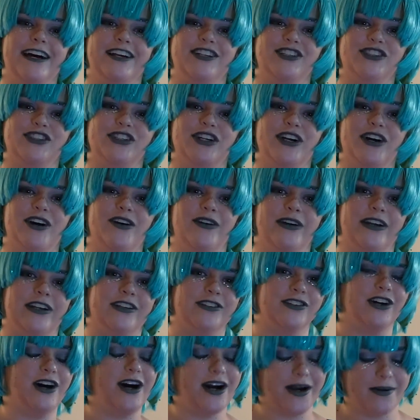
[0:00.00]
that show and
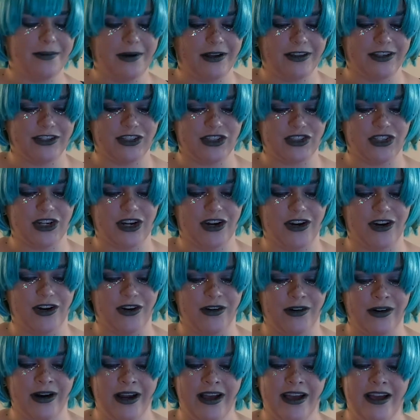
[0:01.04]
can talk about the
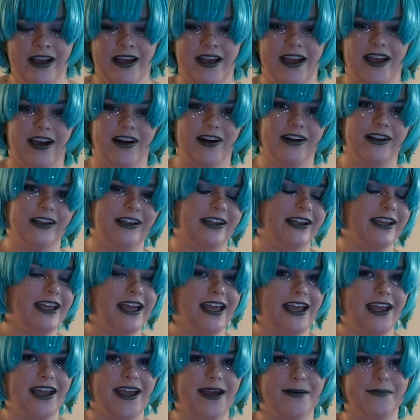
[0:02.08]
show or the
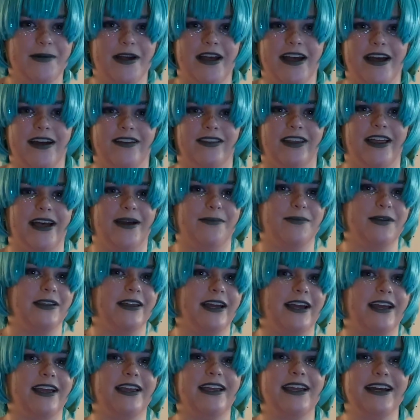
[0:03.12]
game and like be
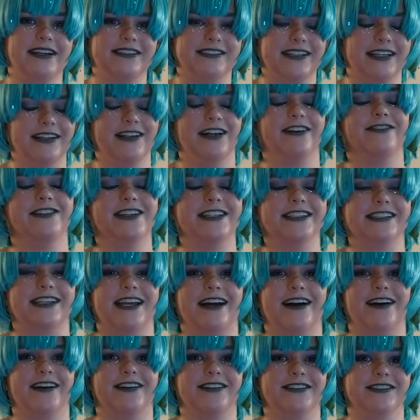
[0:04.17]
like, yes, I love these
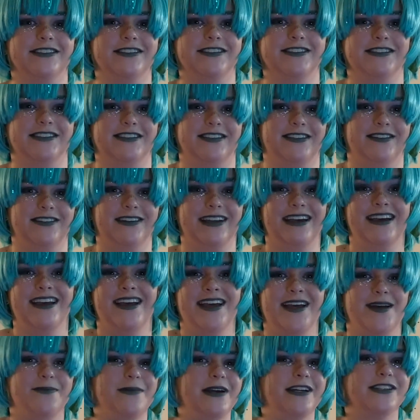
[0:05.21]
characters, and
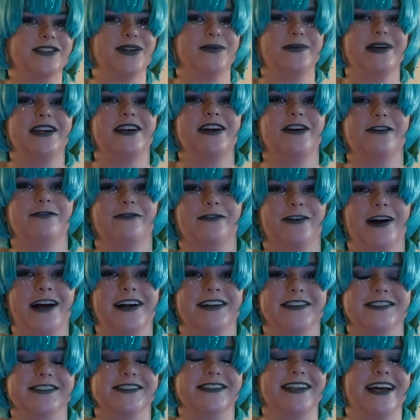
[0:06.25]
make so many
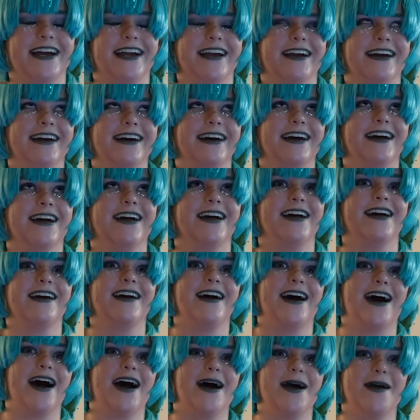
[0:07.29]
friends. Like,
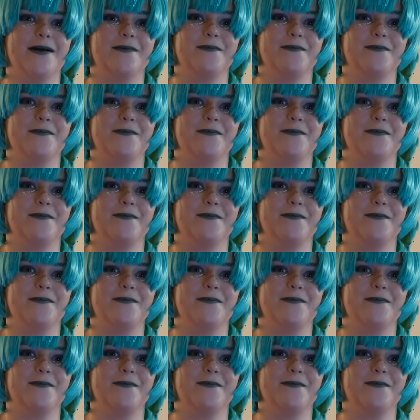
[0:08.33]
I